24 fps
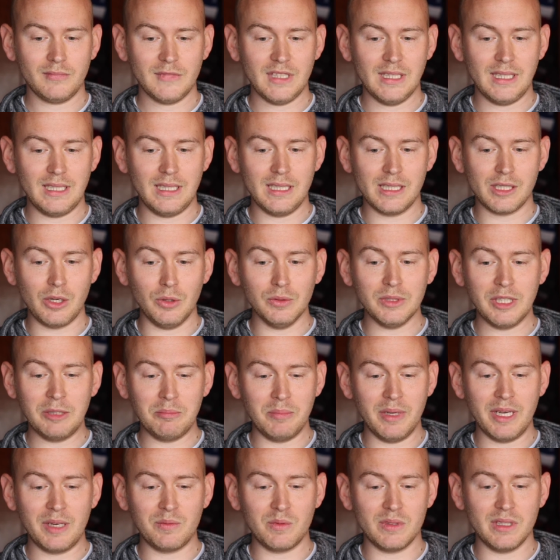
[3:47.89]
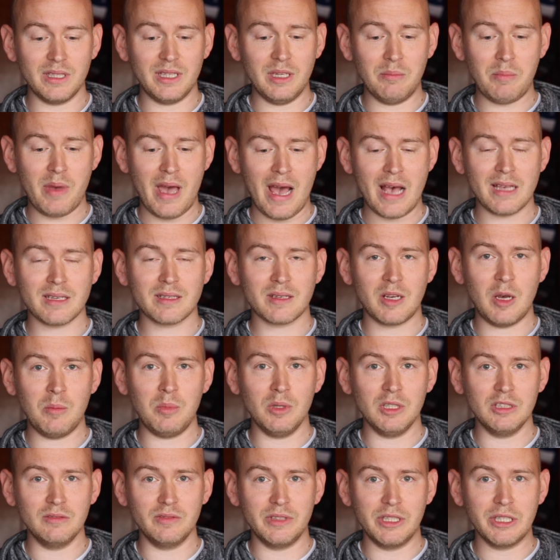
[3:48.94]
And it's only been within the past
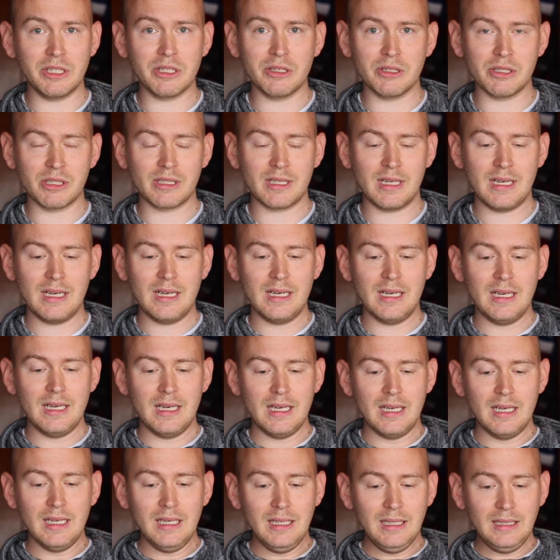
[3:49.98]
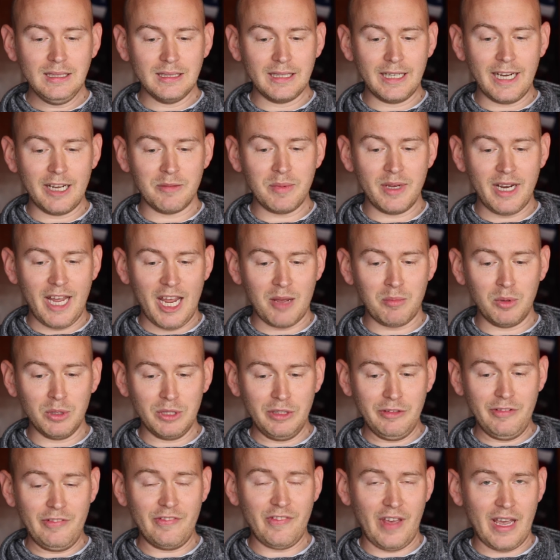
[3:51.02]
couple of years that I've been able
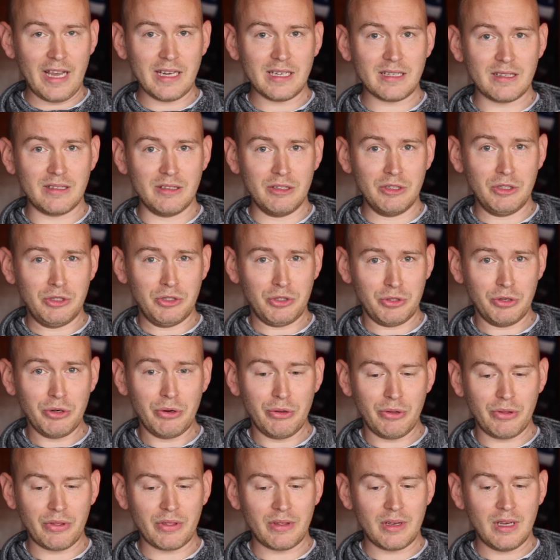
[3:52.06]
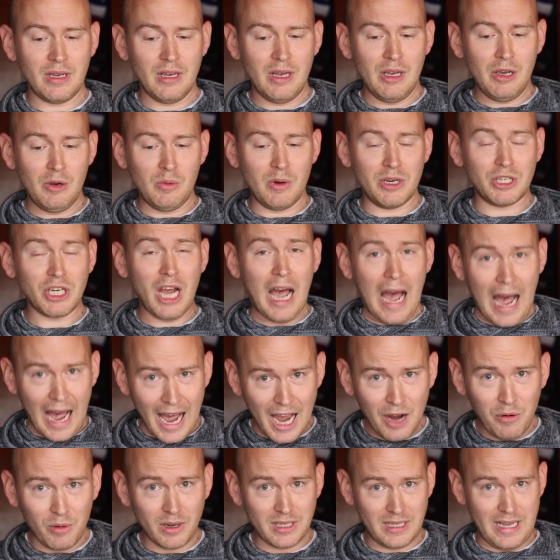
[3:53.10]
to face the truth which
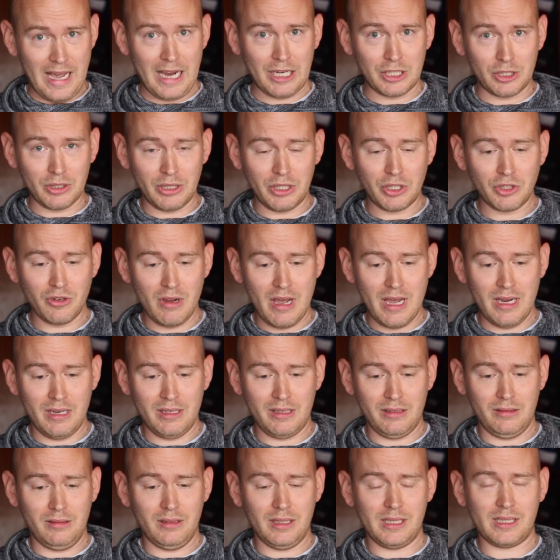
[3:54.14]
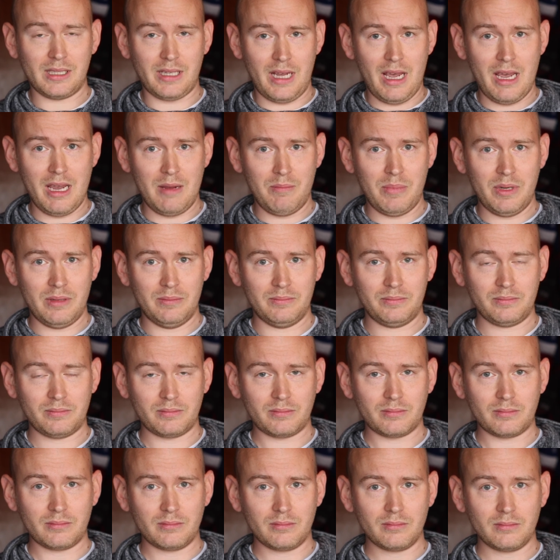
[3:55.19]
I was actually trying to escape.
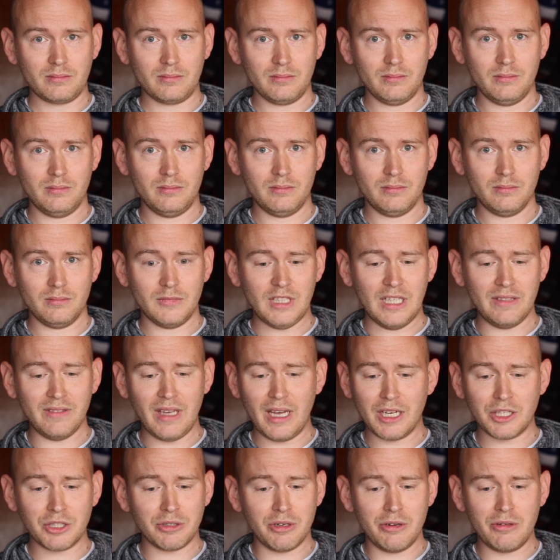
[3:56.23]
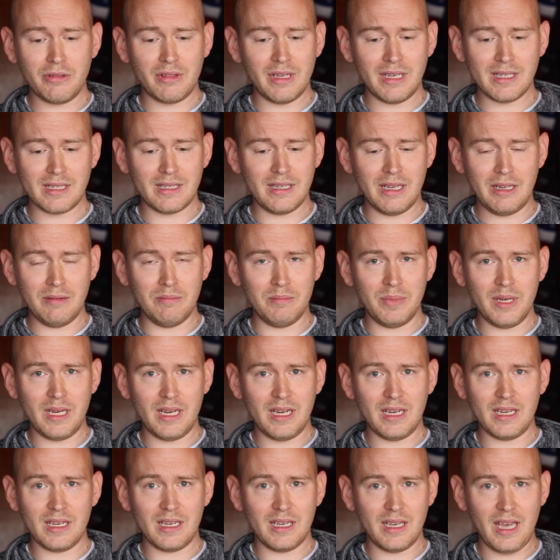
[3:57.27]
And that truth is that
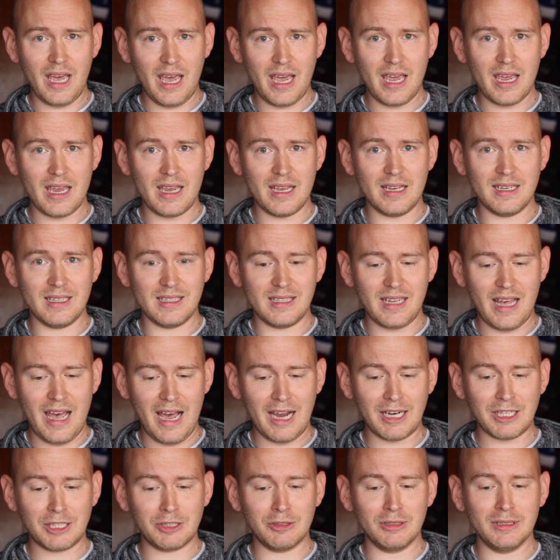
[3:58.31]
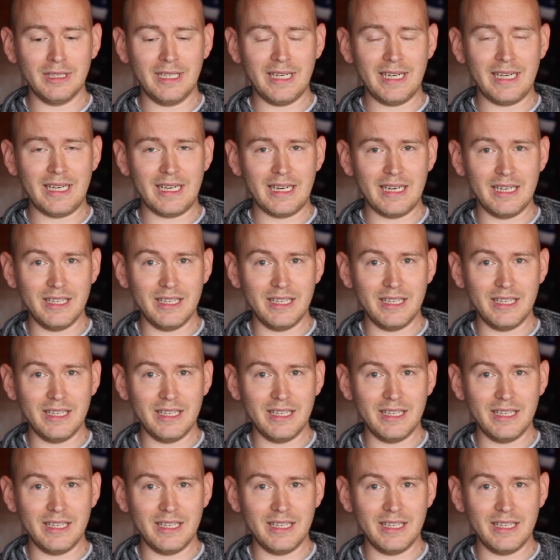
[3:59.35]
being gay is actually